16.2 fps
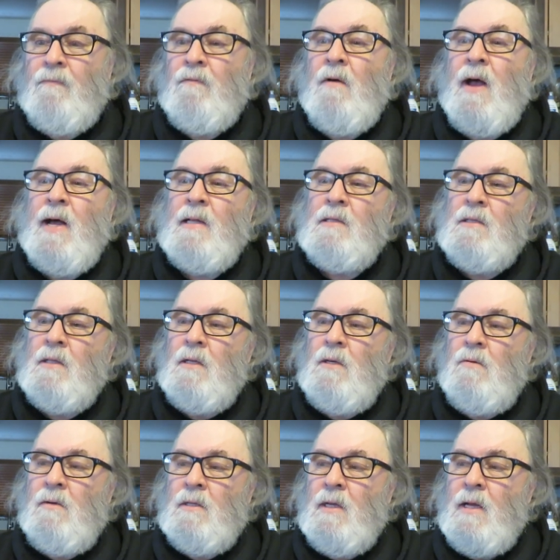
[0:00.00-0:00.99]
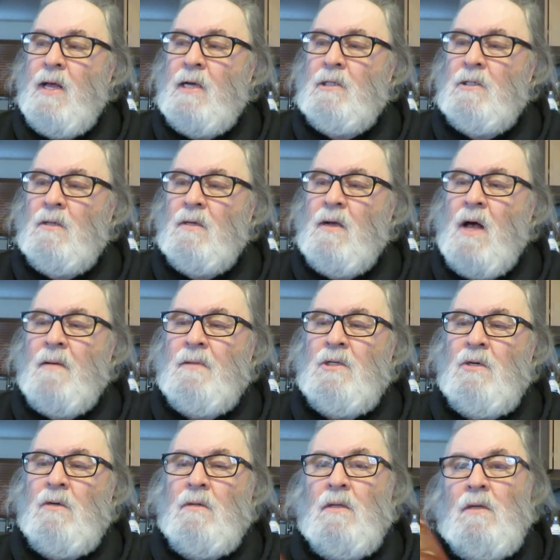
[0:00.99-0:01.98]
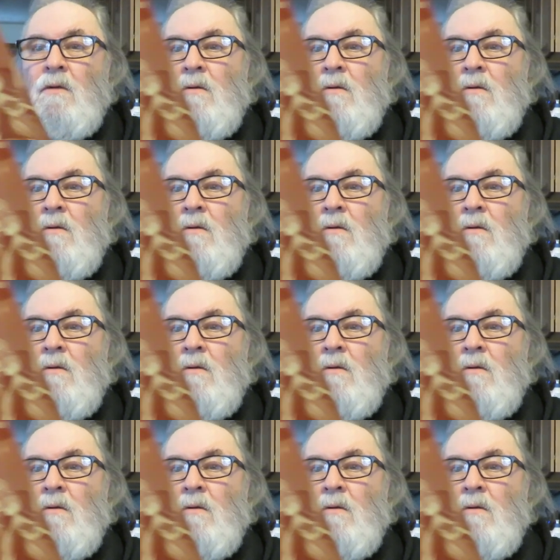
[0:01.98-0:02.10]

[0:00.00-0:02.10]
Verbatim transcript: France, the New International Commentary in the